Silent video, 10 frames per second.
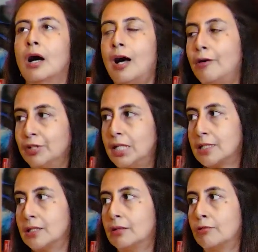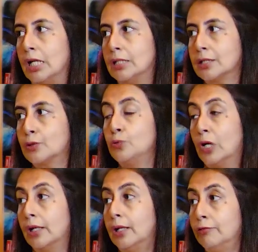half a dozen writers who
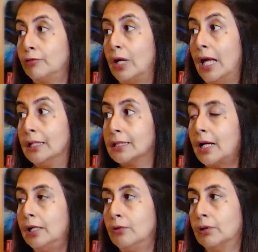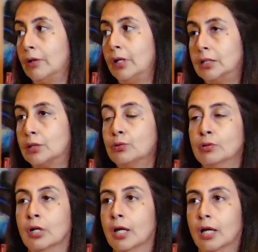can live entirely on their writing.
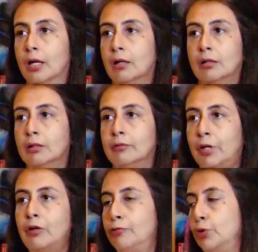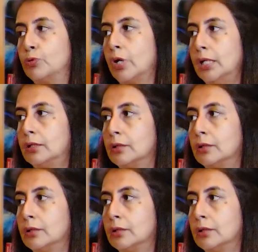So very few, right?